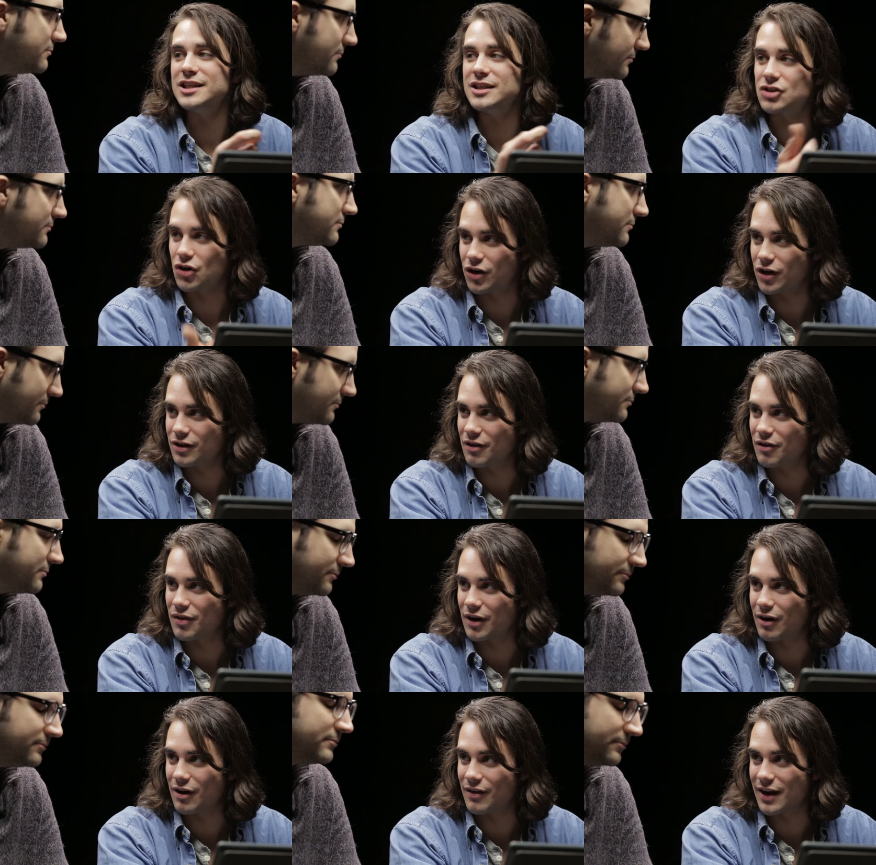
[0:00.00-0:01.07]
Speaker 1: she's heard the
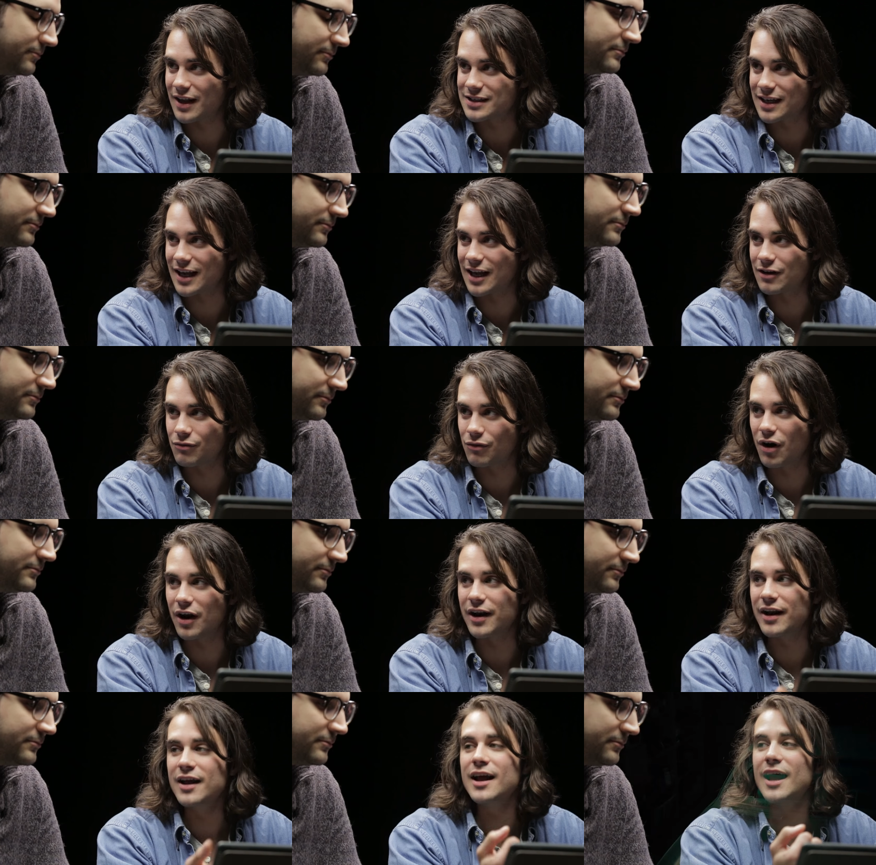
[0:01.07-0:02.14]
theory that it's a hit and run